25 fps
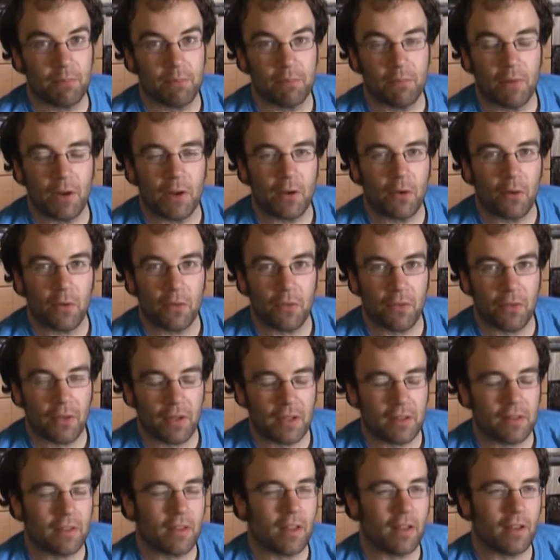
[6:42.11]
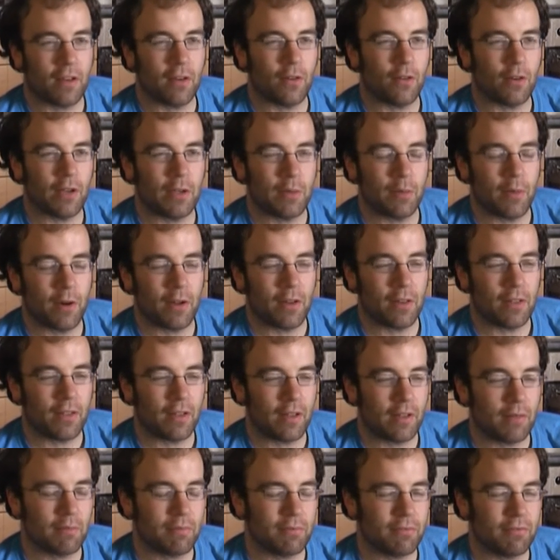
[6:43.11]
might not think that, or you might
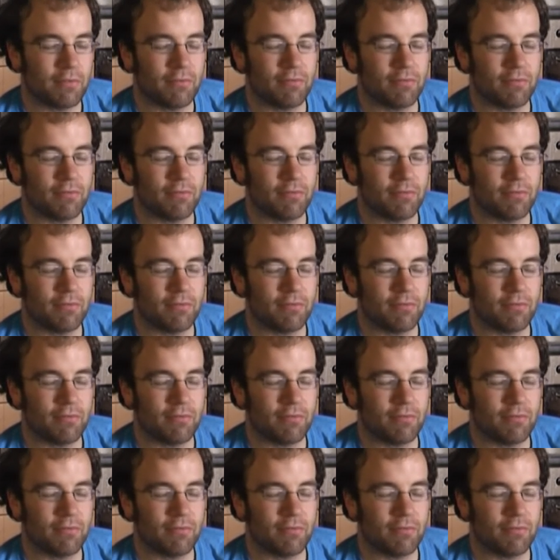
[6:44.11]
think,